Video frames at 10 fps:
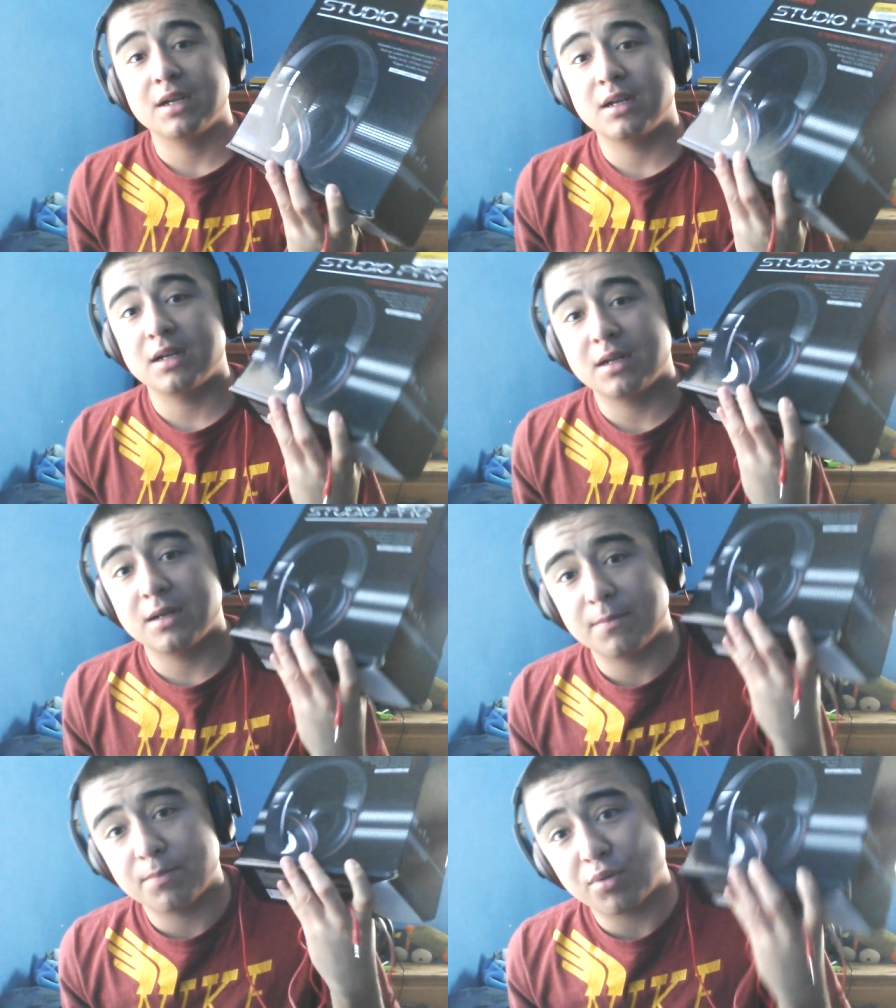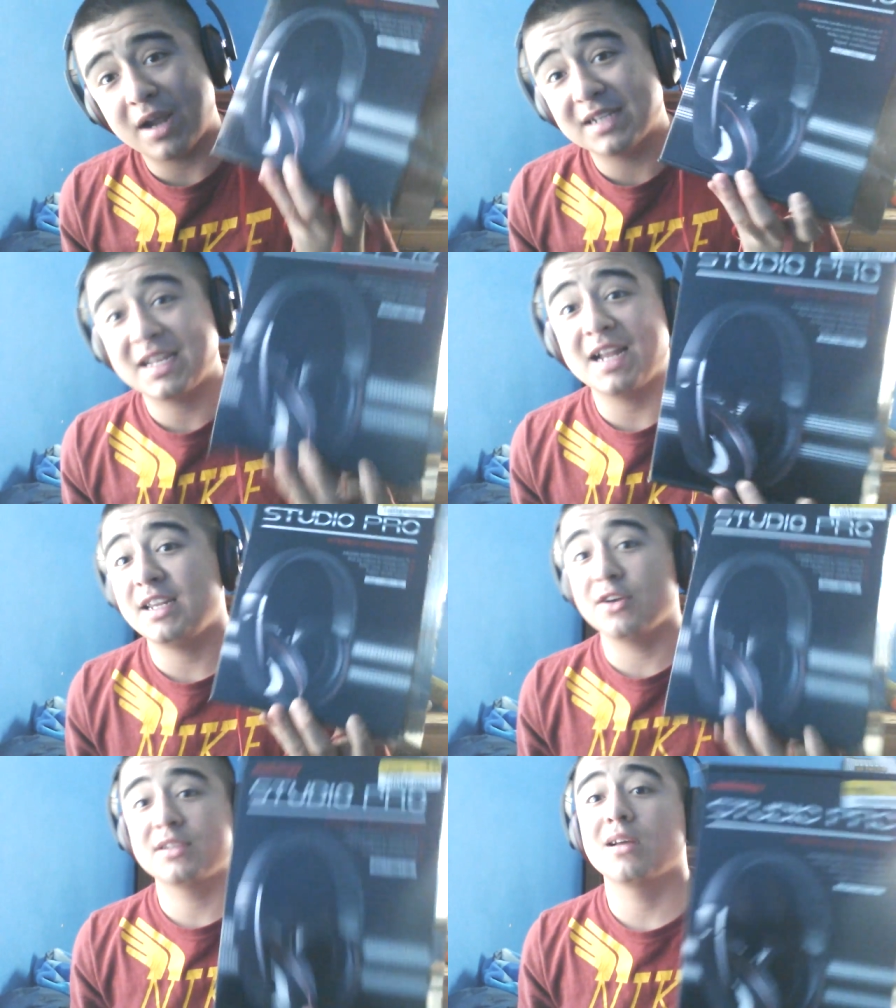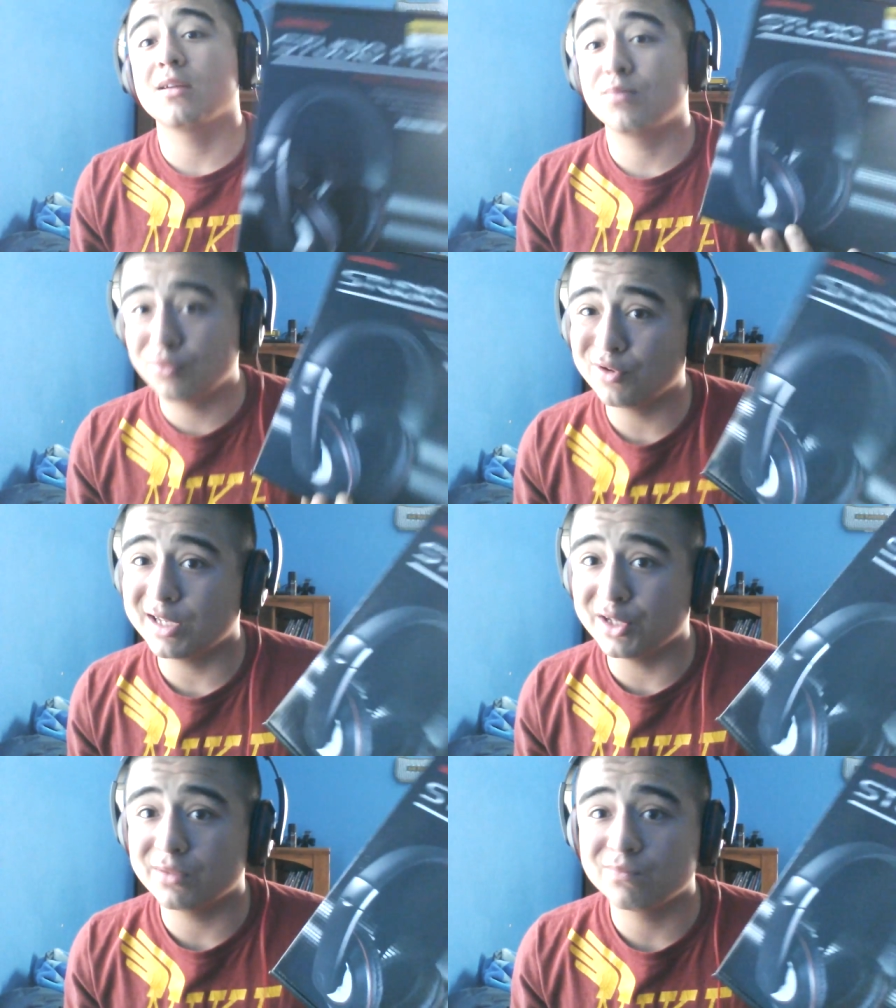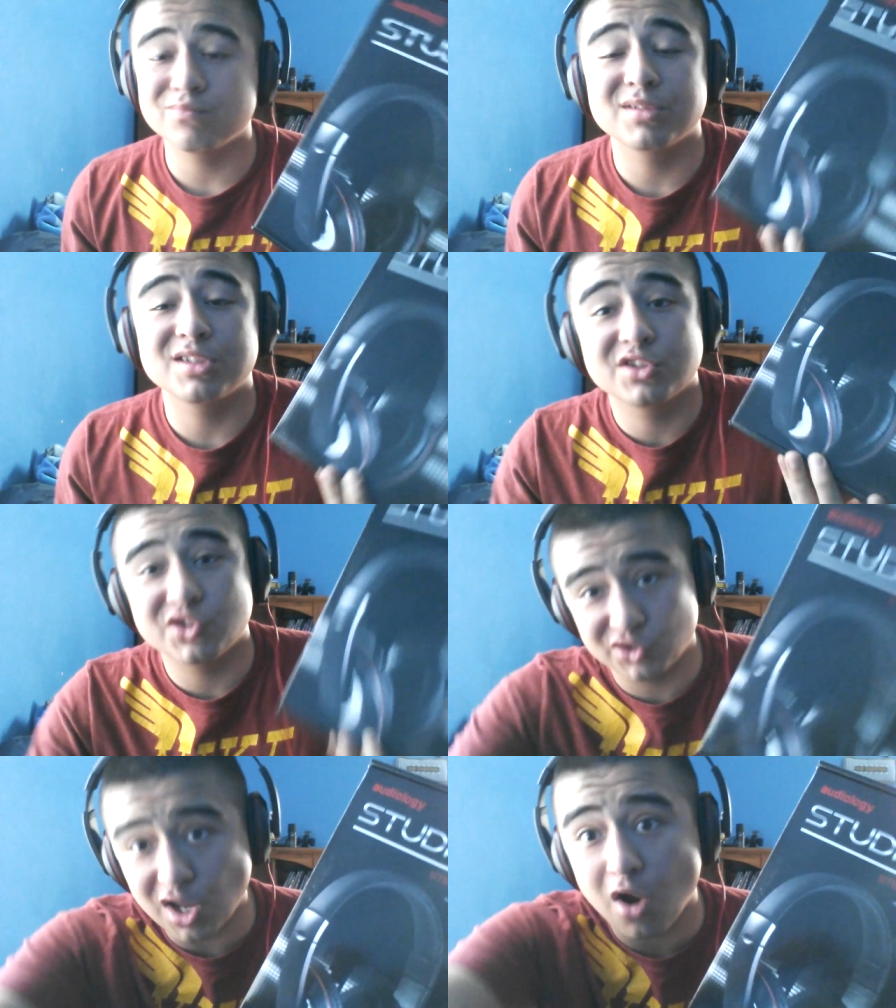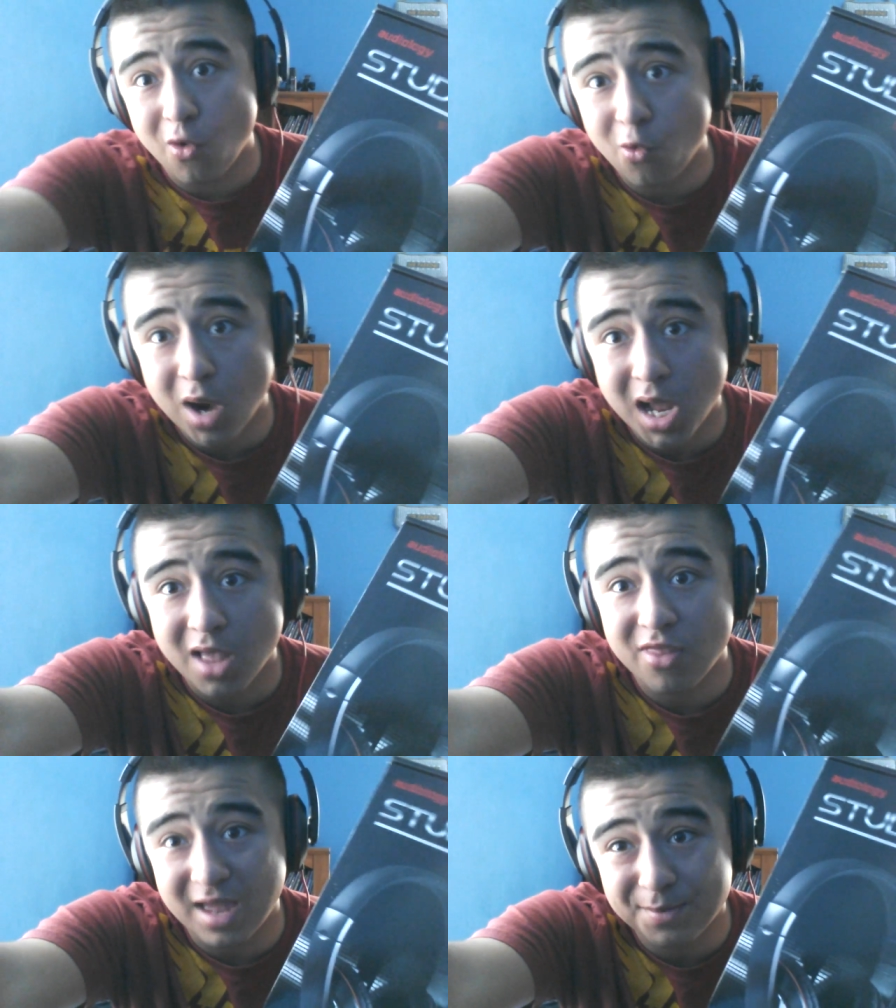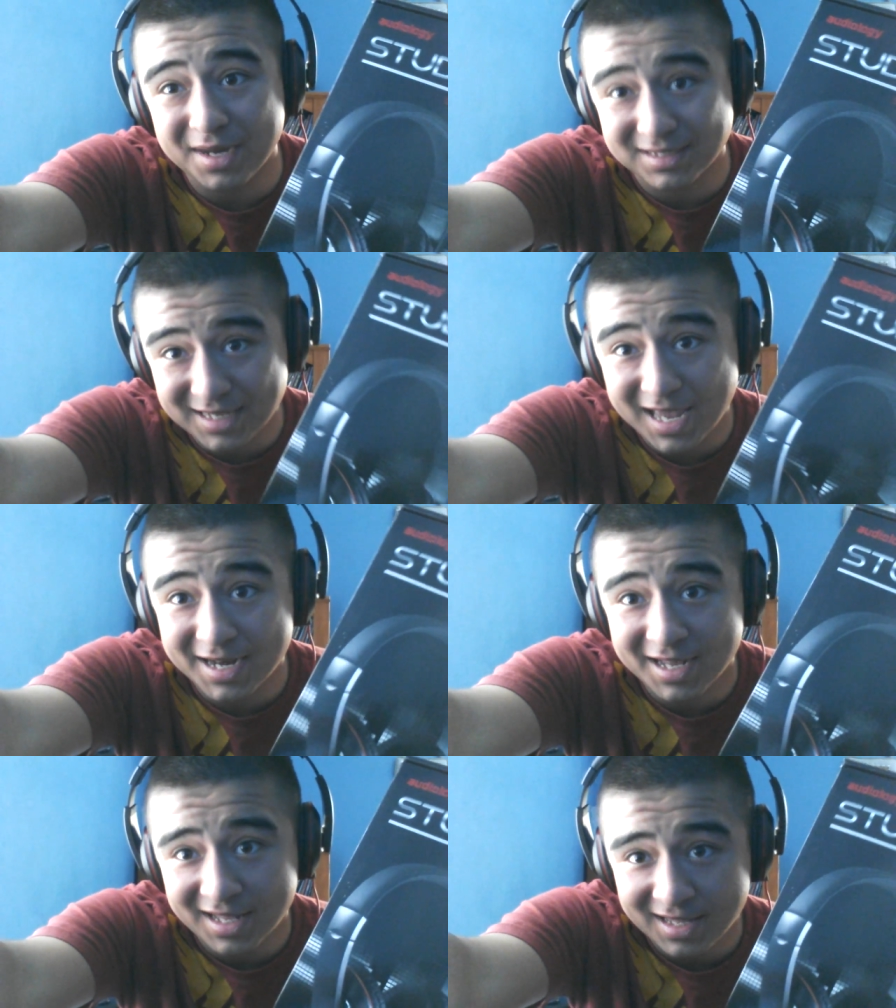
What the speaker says: priced headgear sound pretty good. So, that being said, this